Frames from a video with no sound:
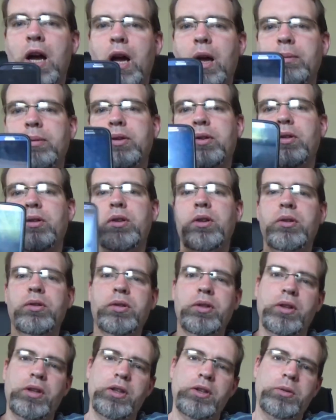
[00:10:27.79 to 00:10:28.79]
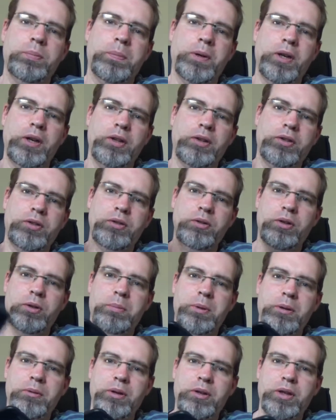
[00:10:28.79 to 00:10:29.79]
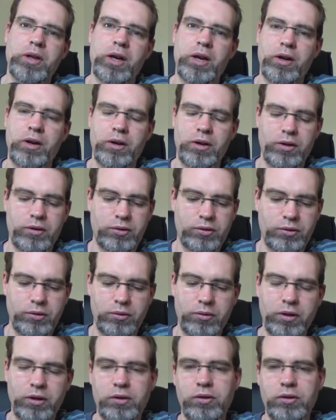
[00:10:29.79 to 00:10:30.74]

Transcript: I'm still using this, but it's due to be retired soon.